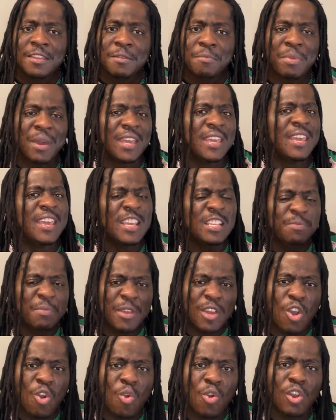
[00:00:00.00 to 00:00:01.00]
But he's
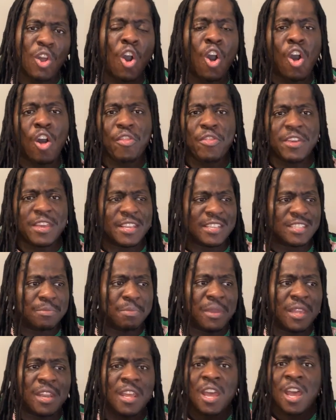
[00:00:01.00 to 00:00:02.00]
been going all this,
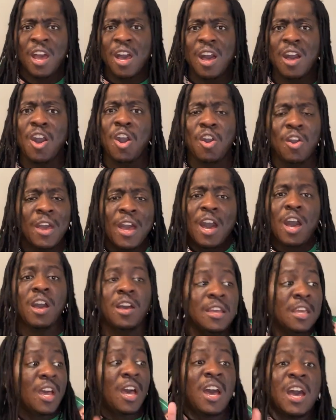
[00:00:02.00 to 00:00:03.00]
been,
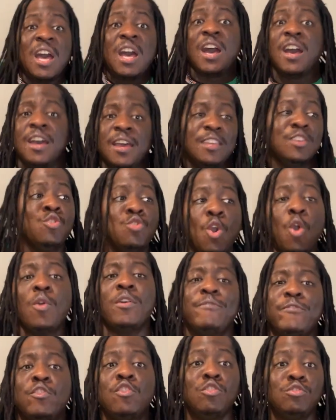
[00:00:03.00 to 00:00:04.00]
oh, you
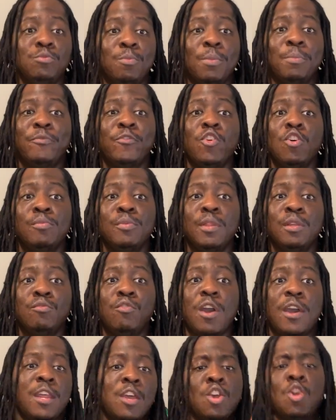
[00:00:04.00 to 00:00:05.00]
going full-blown
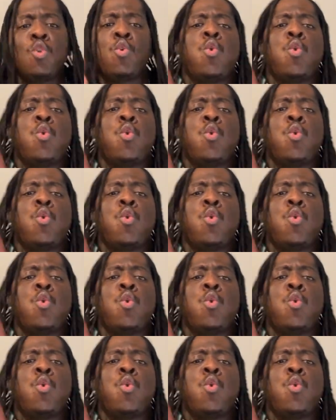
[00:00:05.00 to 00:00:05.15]
run.